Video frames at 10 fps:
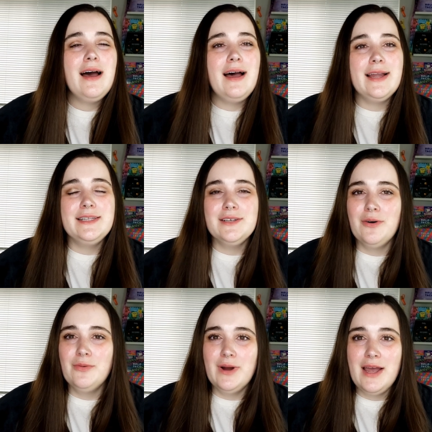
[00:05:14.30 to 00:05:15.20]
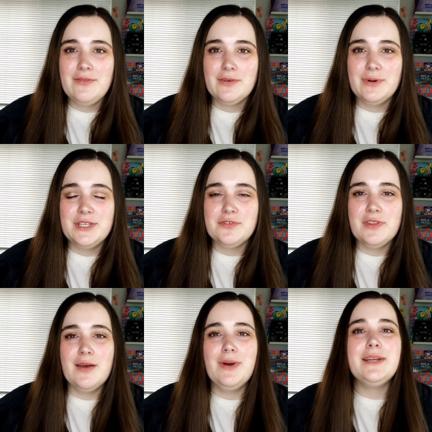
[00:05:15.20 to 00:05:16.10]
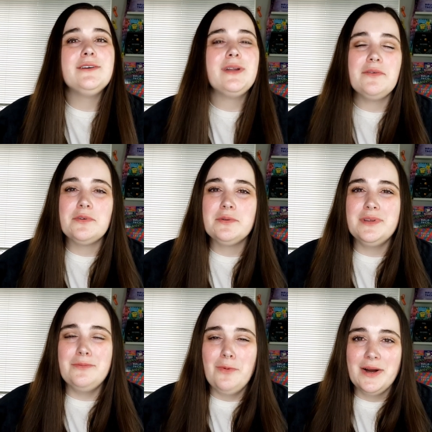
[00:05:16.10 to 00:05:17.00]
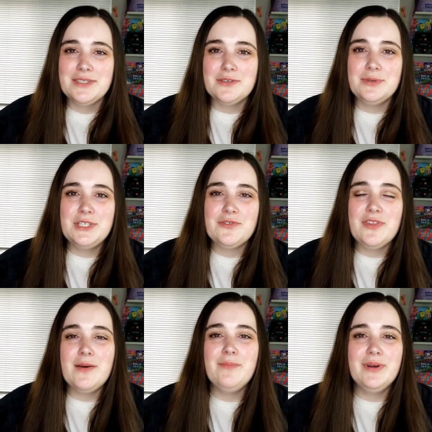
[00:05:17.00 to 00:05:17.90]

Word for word: I don't ever reach for them. I don't ever really want to reach for them,